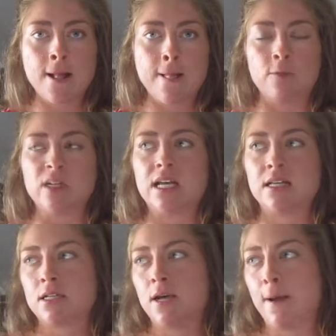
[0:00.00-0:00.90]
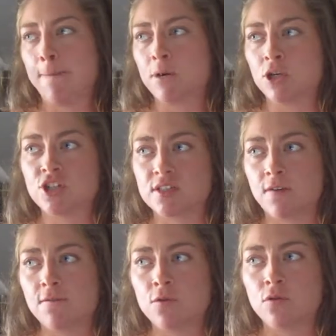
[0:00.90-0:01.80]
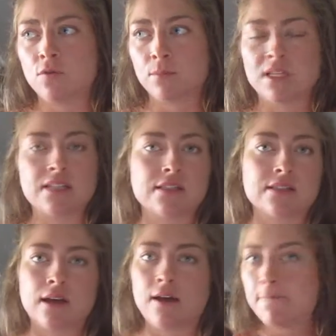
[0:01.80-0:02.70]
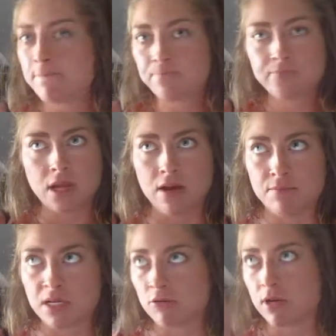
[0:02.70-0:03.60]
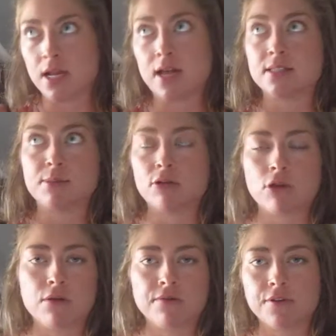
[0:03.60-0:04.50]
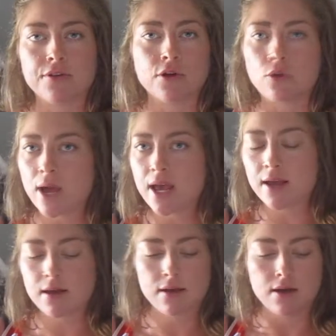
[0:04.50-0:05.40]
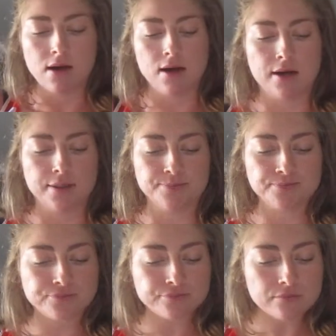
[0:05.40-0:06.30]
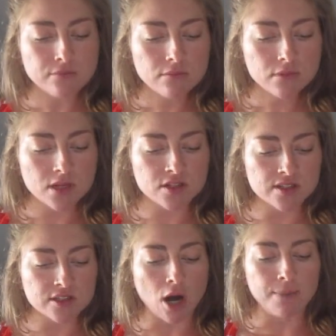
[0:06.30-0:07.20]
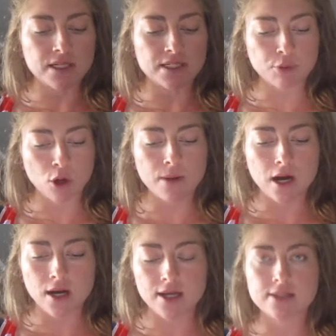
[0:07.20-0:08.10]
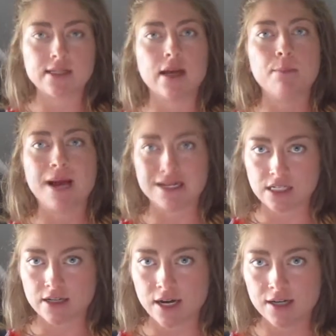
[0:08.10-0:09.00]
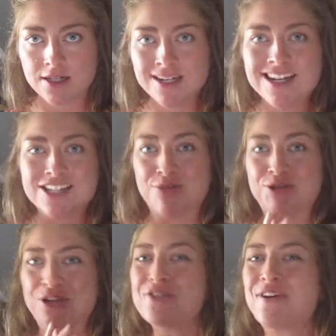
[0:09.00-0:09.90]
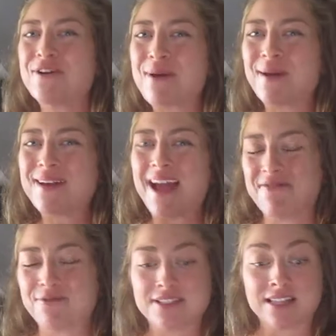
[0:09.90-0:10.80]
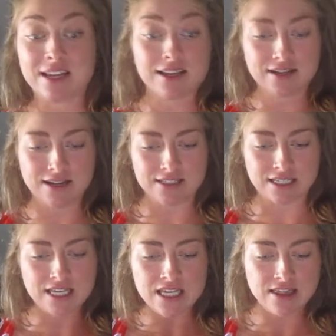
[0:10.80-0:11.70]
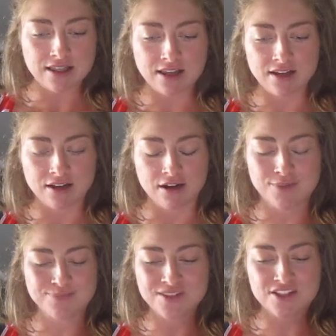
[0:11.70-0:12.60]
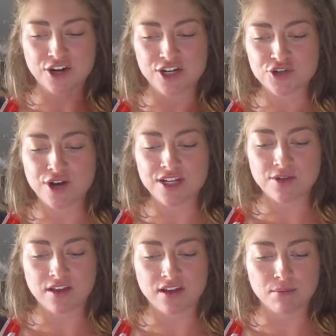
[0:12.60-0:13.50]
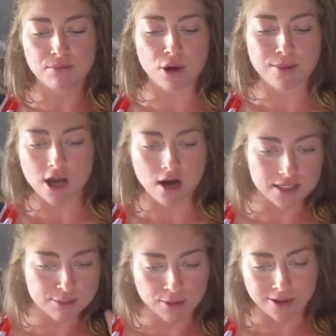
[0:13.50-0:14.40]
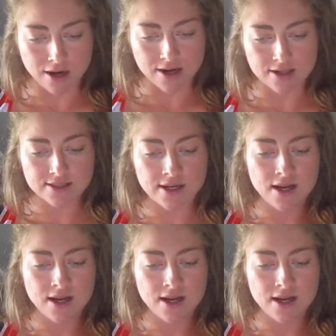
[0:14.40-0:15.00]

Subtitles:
We tend to purchase our food from places that it has been grown further away. So this topic is probiotics and bacteria. So I'm sure you've heard about it. Everyone's like, it's a key thing, a trendy thing, probiotics.